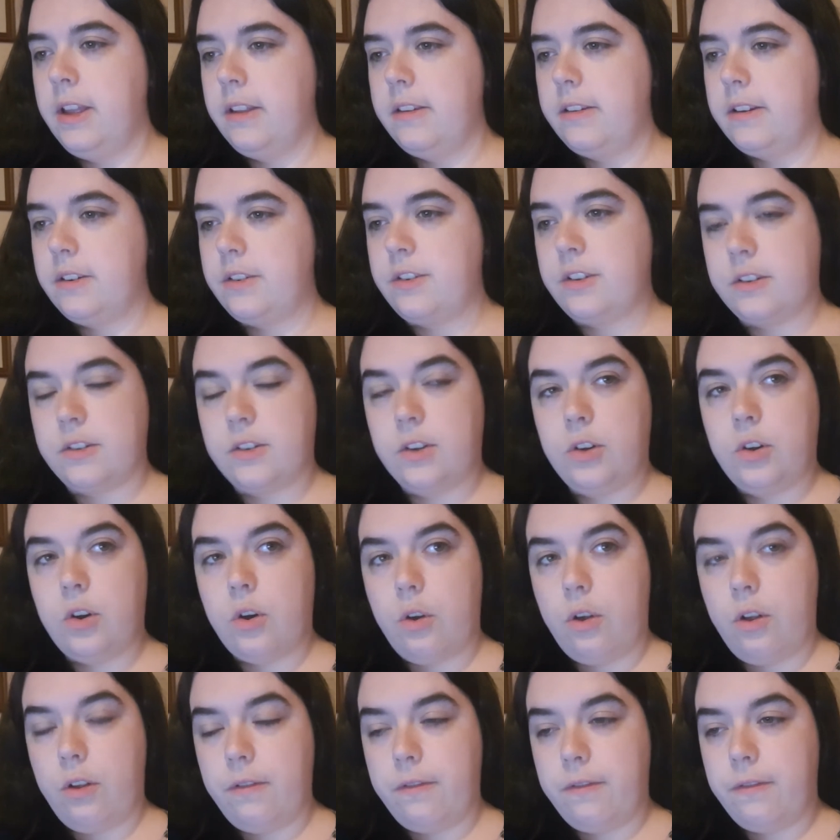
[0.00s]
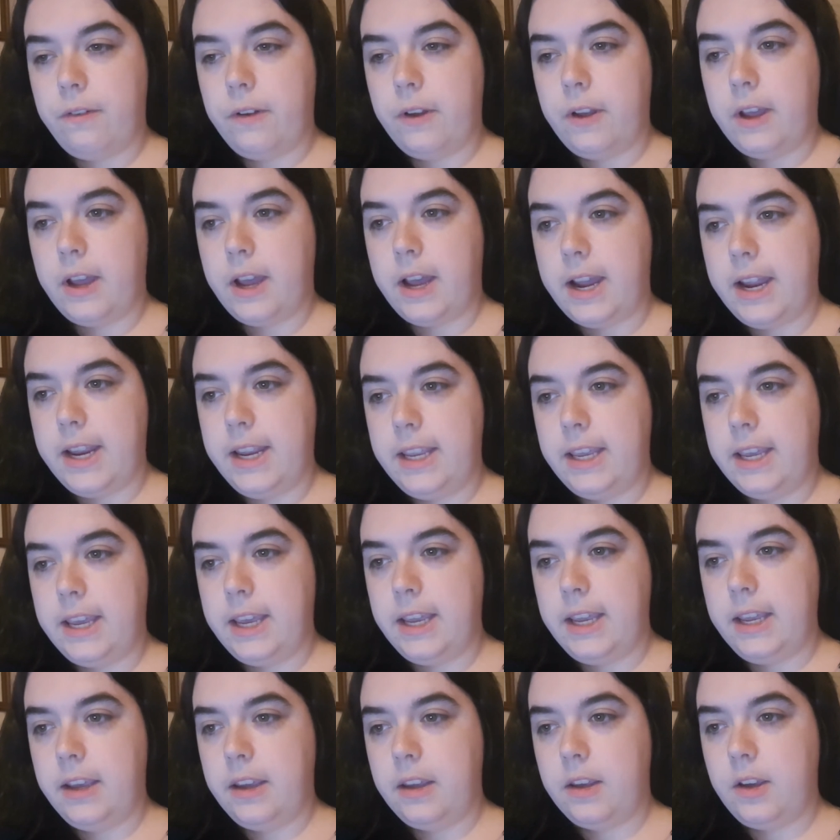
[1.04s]
such as golf,
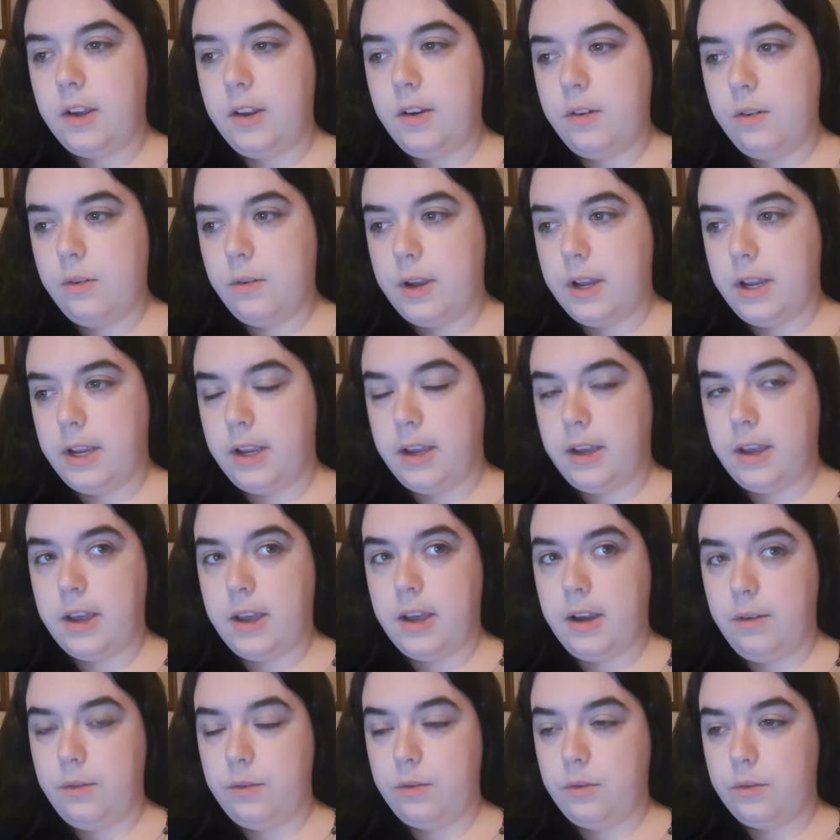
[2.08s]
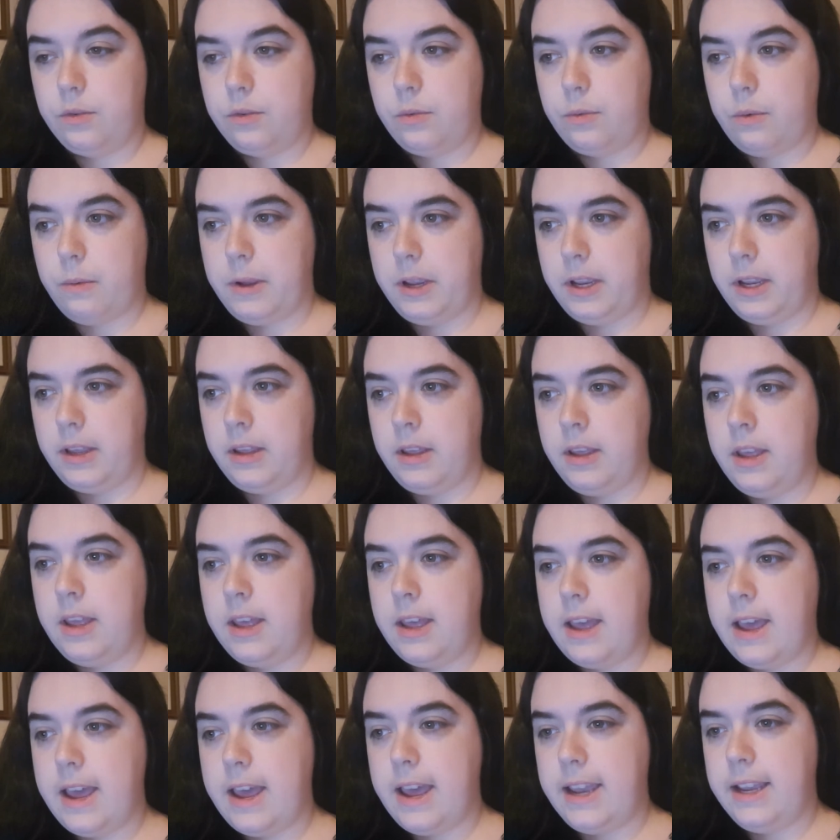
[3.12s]
hiking, canoeing, outdoor swimming,
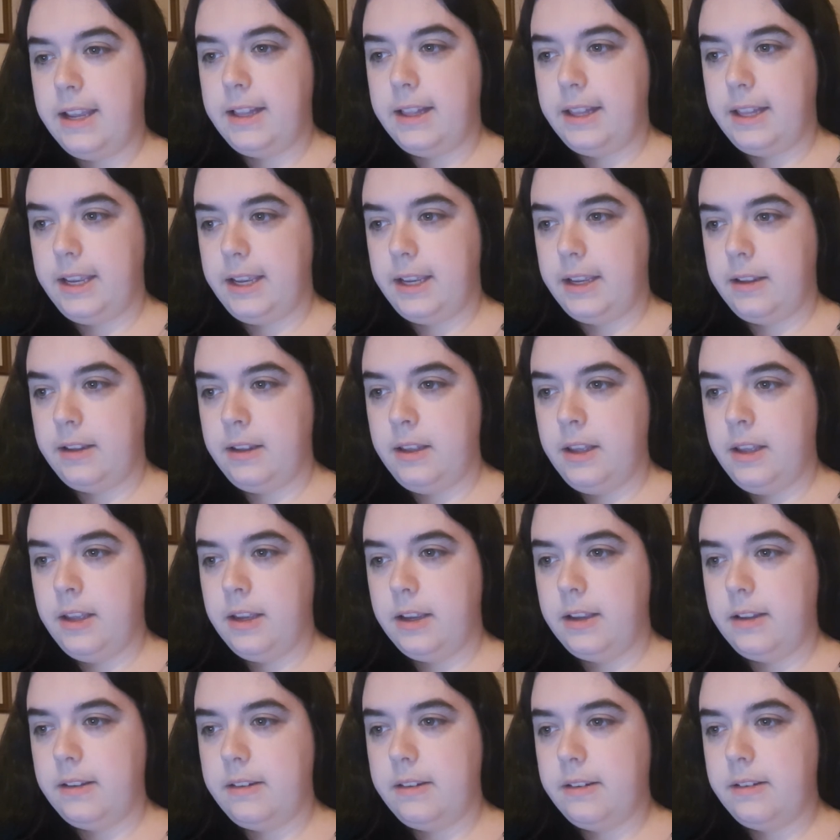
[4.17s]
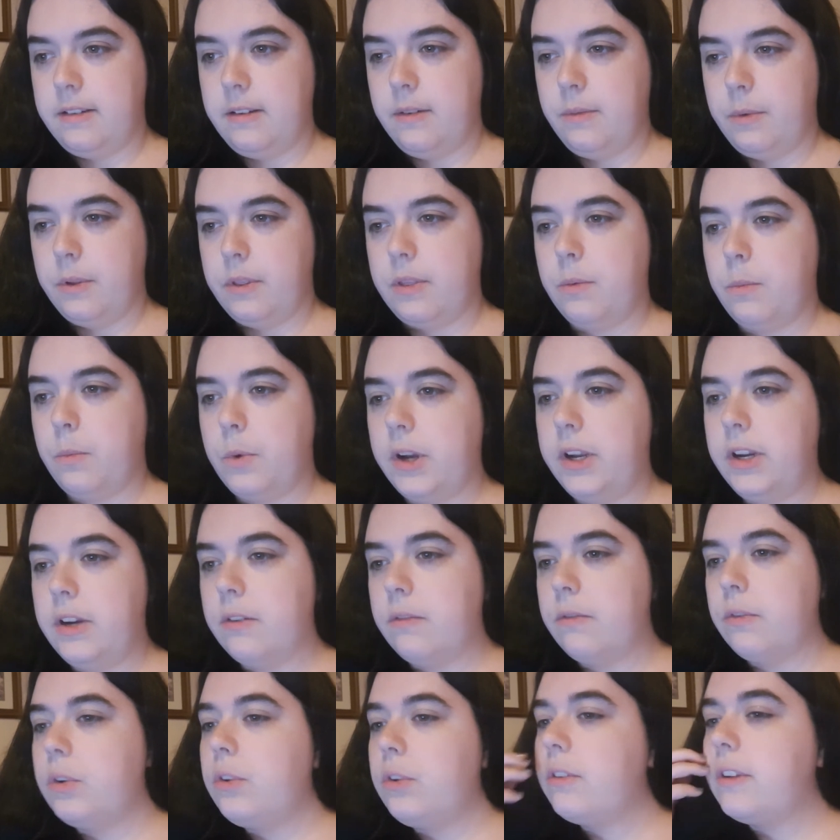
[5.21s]
angling, consistent with the wider
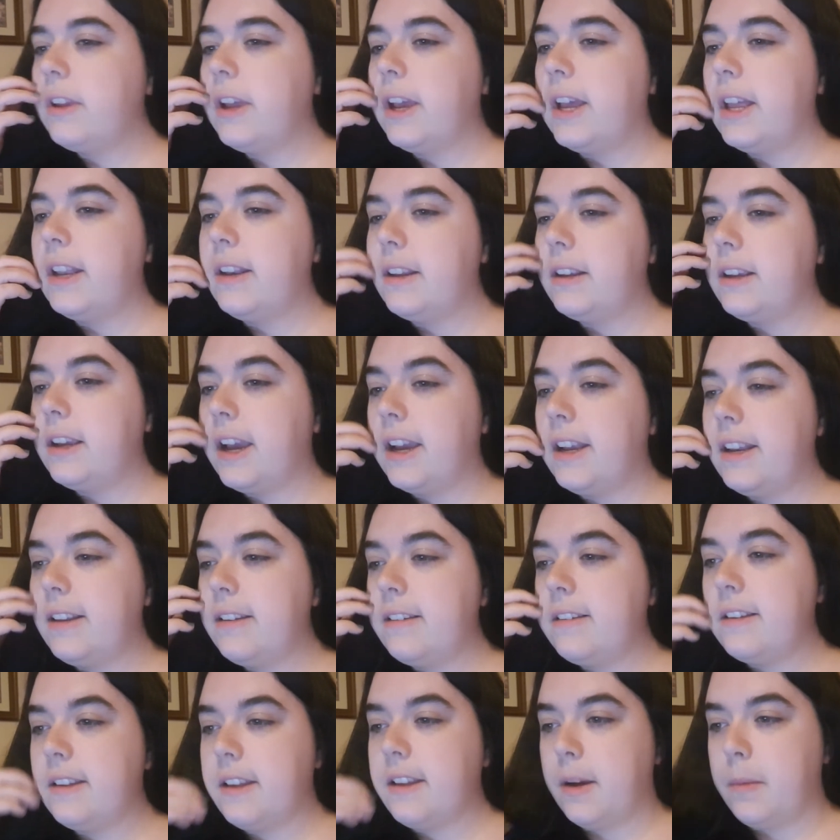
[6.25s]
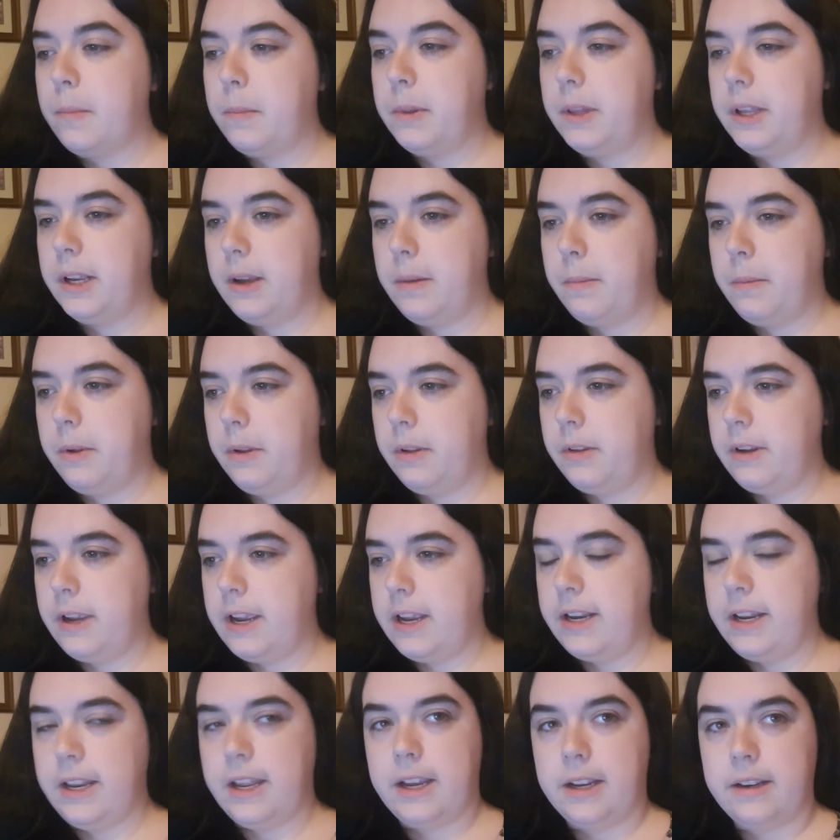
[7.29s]
rules and guidance applicable to
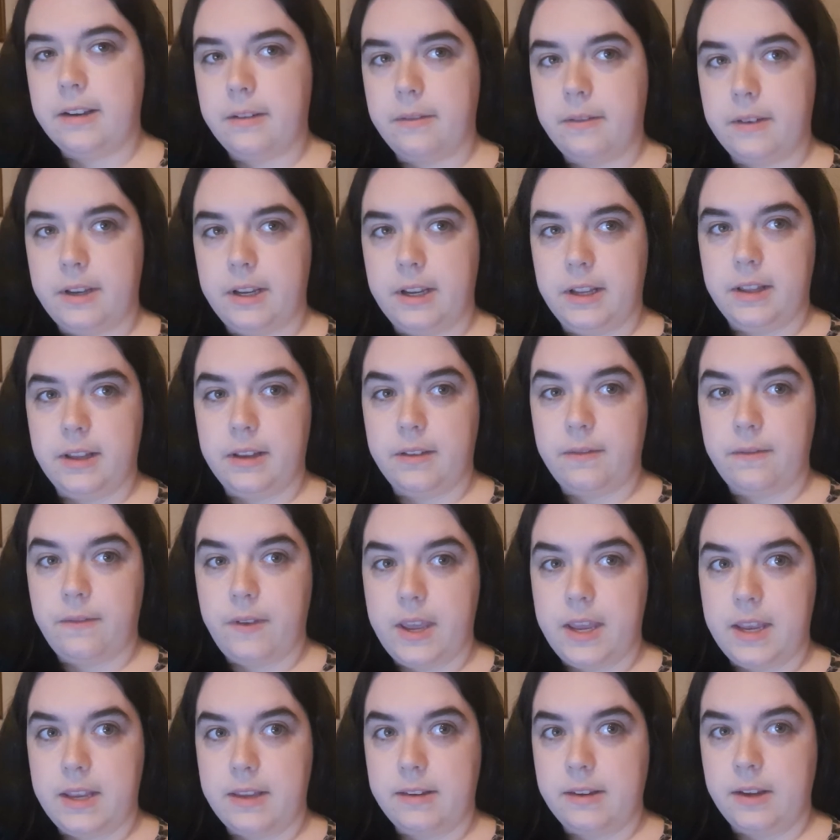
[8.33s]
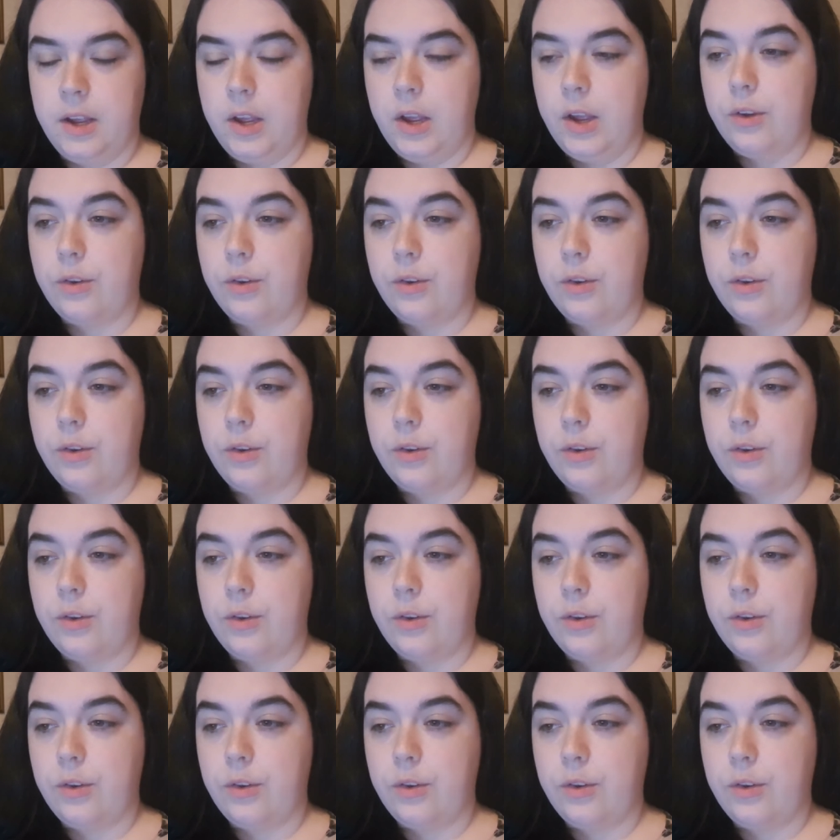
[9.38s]
any activity in this phase.